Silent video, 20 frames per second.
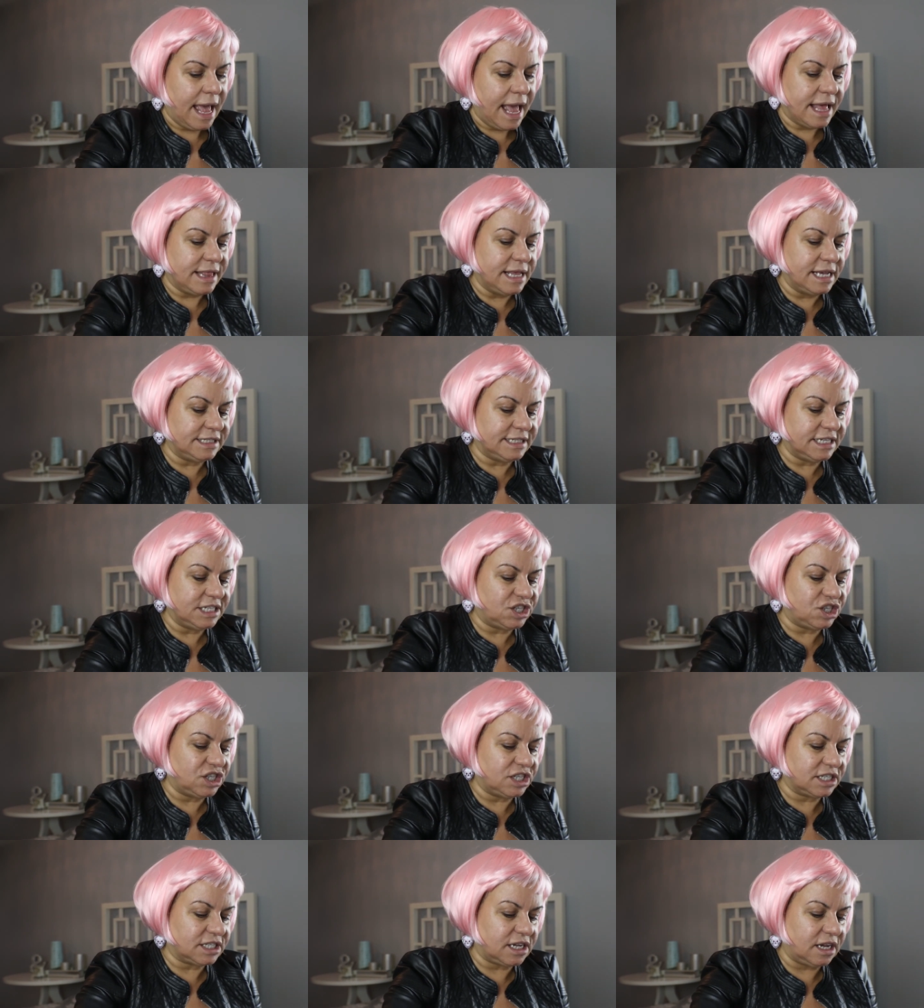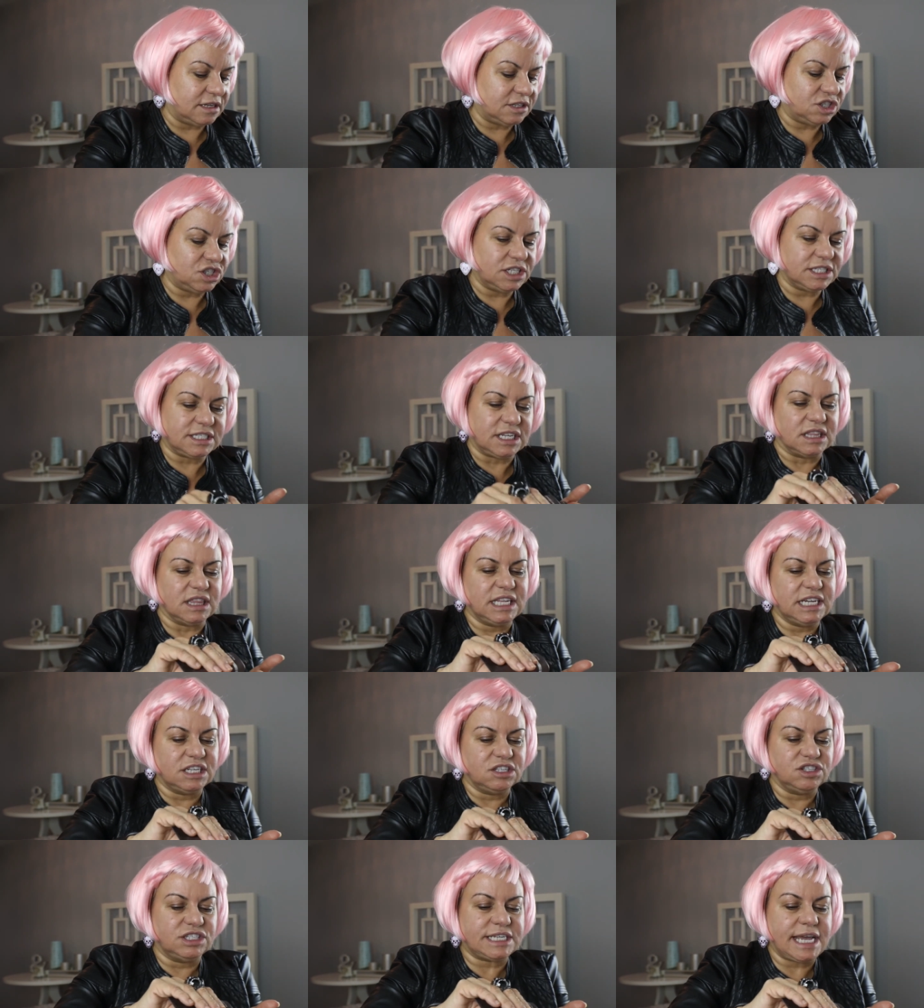And this is just, just a
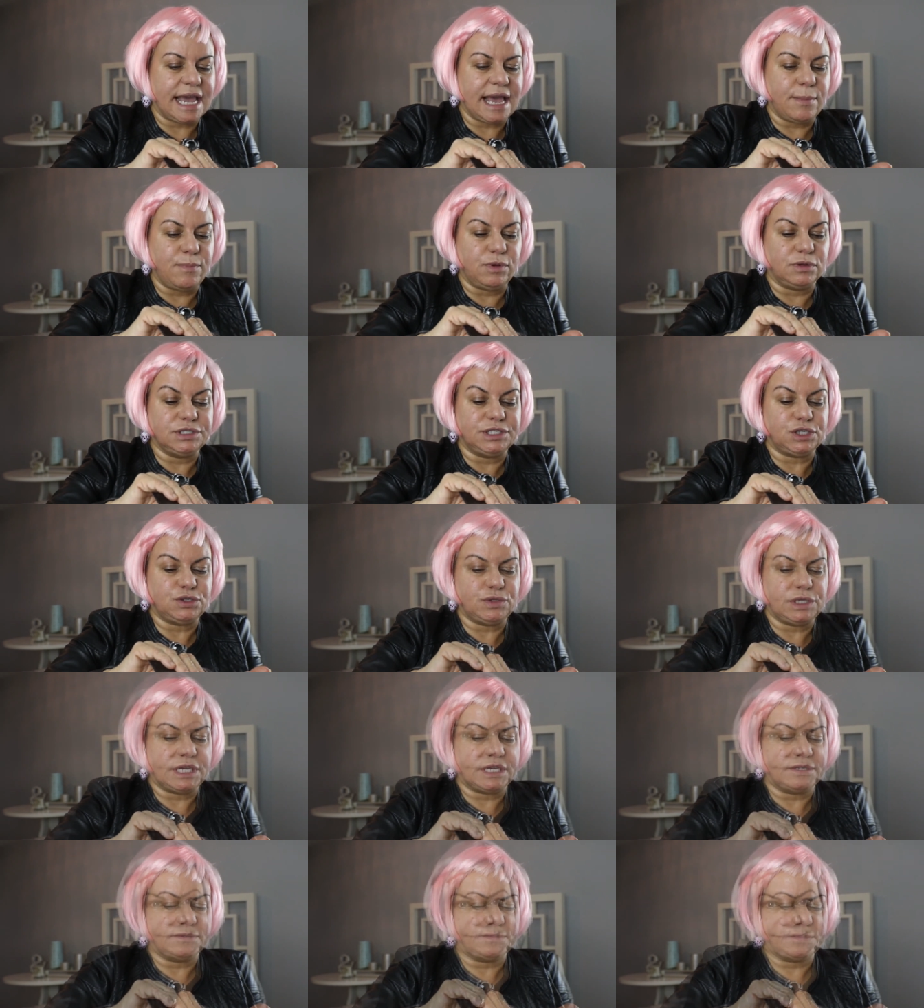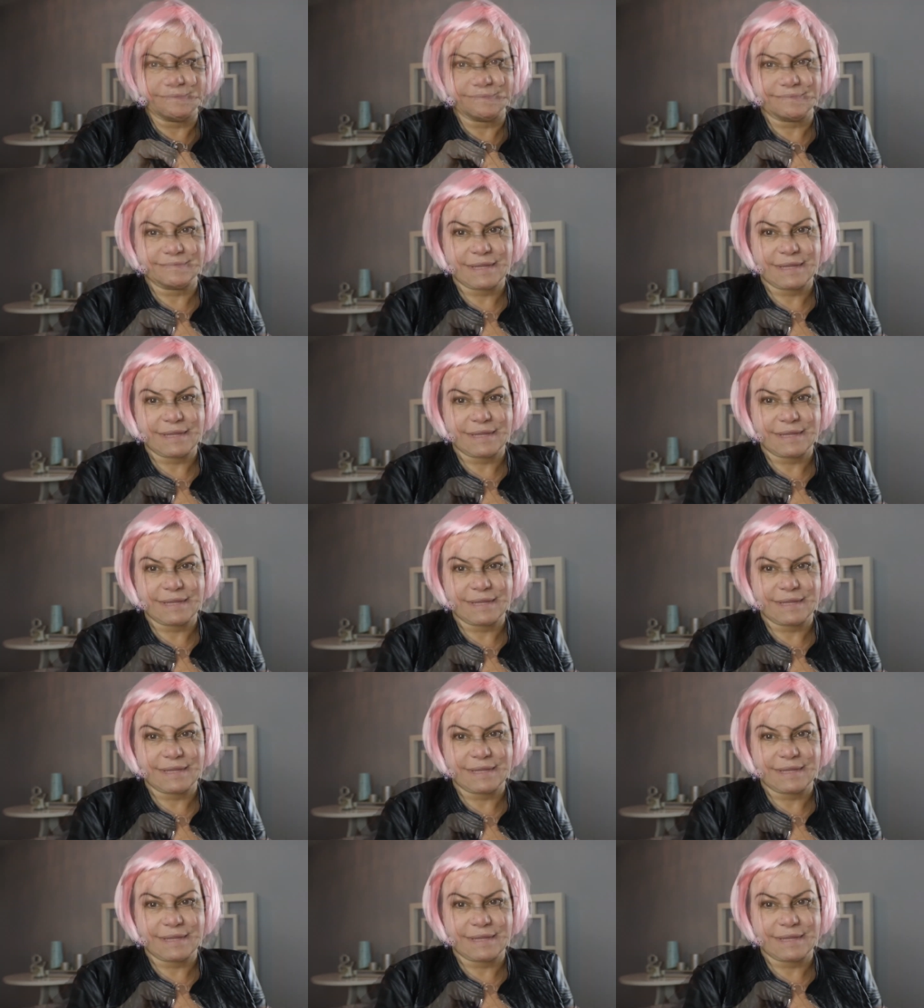little dab will do you.